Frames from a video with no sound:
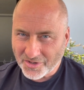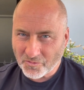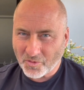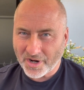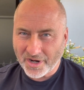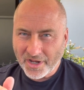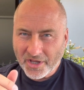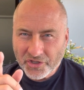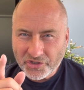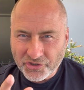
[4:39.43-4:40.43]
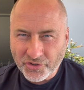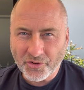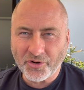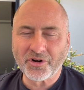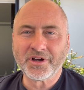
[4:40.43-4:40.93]
where
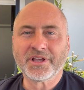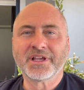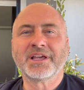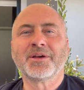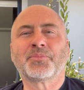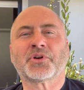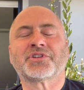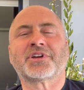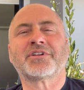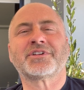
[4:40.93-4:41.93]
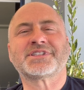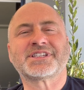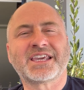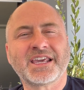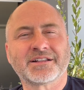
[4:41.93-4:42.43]
your particular
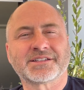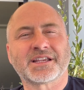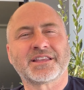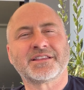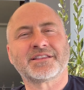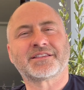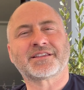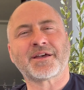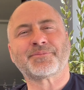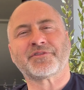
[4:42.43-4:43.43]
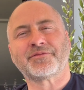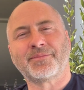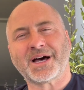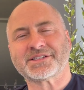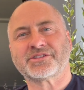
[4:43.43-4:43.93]
skills and type of
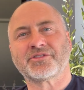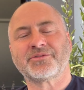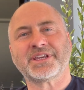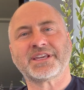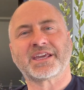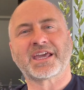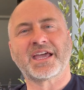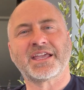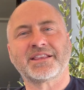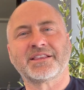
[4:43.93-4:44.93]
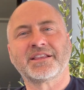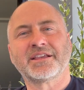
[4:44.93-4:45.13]
mastery can